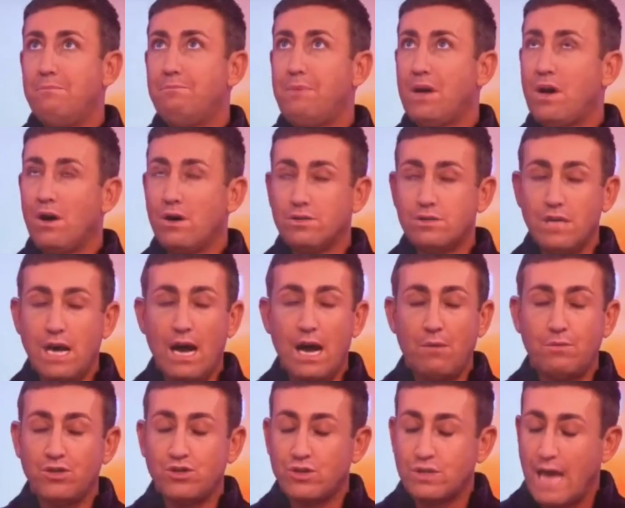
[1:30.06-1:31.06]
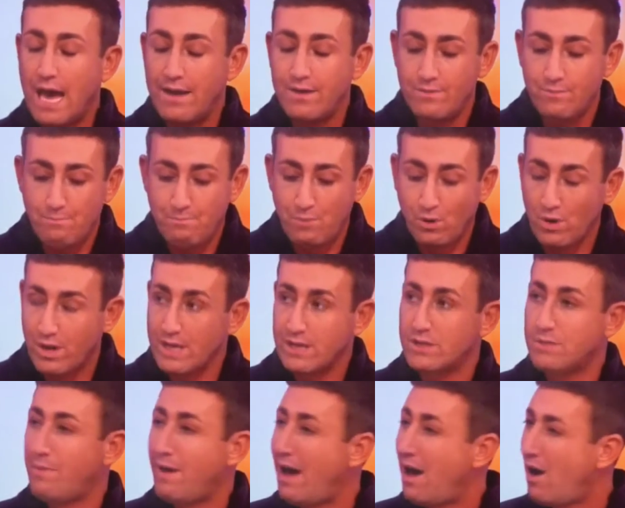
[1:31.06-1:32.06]
Because I was just getting bullied
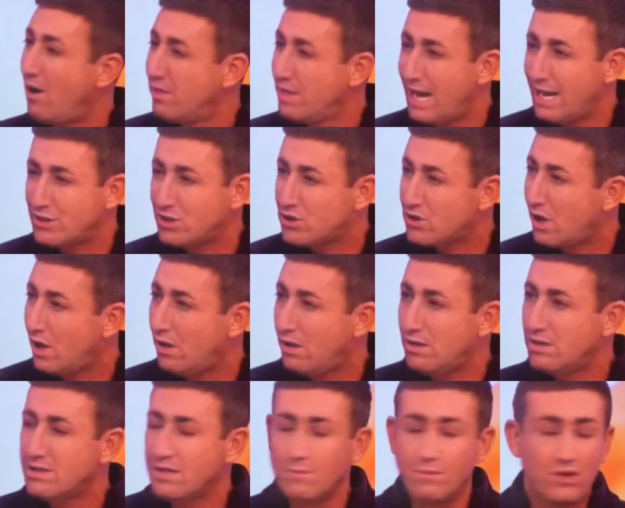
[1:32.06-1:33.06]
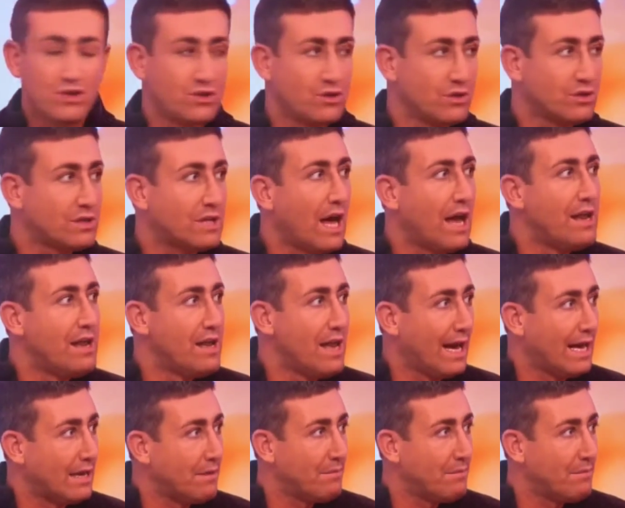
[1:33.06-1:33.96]
by online trolls. It was just a nightmare.